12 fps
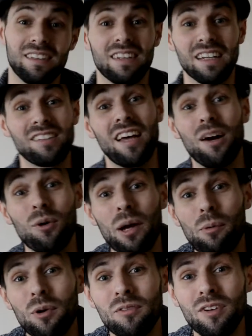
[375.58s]
that's how
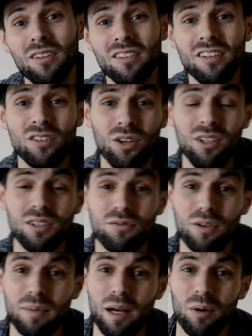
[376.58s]
I would have gone to the toilet
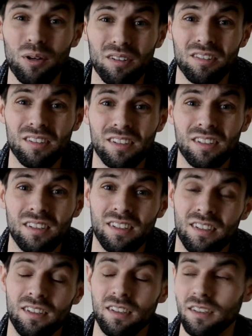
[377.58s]
from now on.
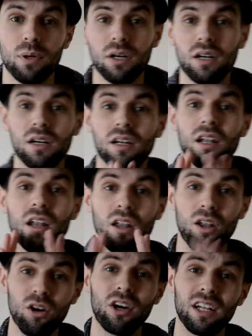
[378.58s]
But
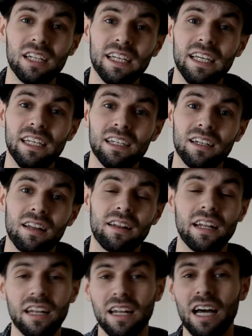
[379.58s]
luckily,
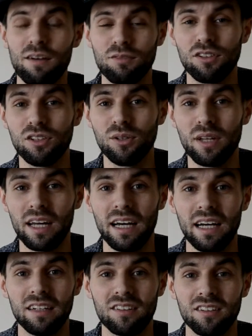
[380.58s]
they didn't have to do
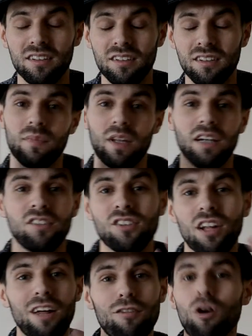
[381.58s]
that. I
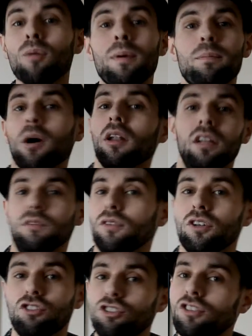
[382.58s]
still have all my bodily
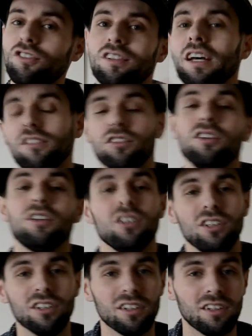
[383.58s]
functions, that's all
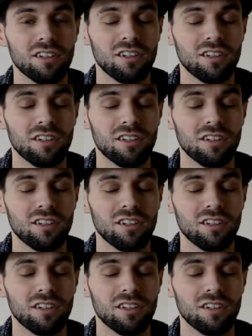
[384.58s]
good.